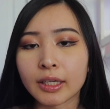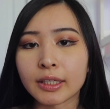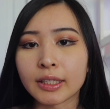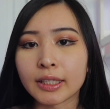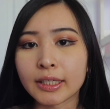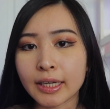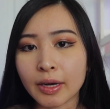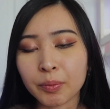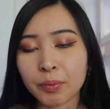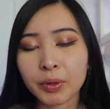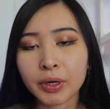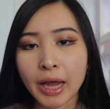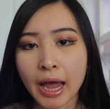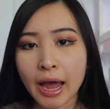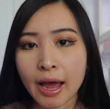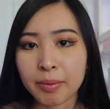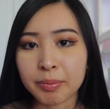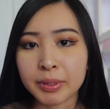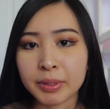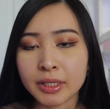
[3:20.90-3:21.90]
in the network
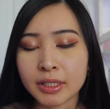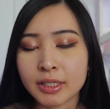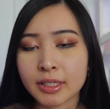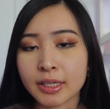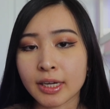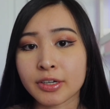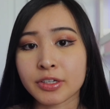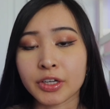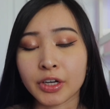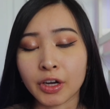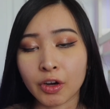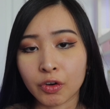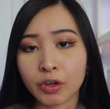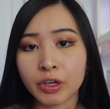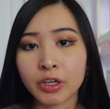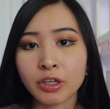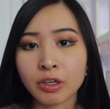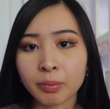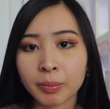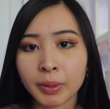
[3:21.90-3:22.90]
admin slash
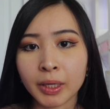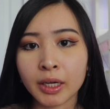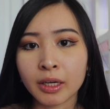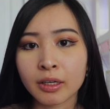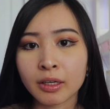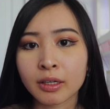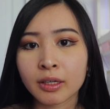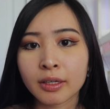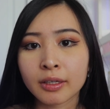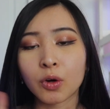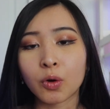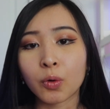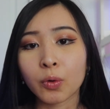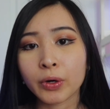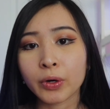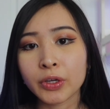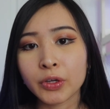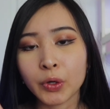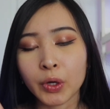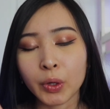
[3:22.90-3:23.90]
security domain
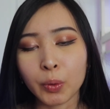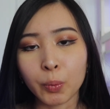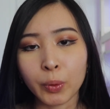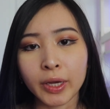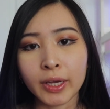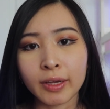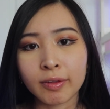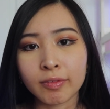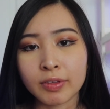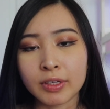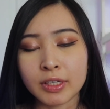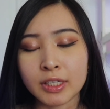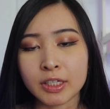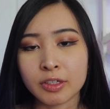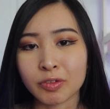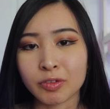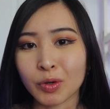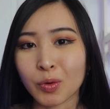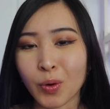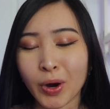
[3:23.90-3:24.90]
or you can waive
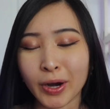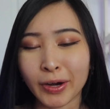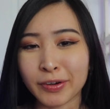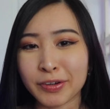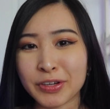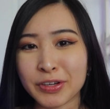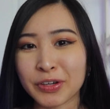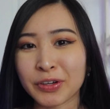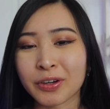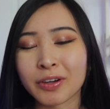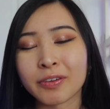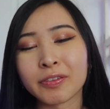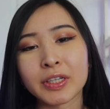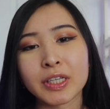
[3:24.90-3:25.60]
this required year of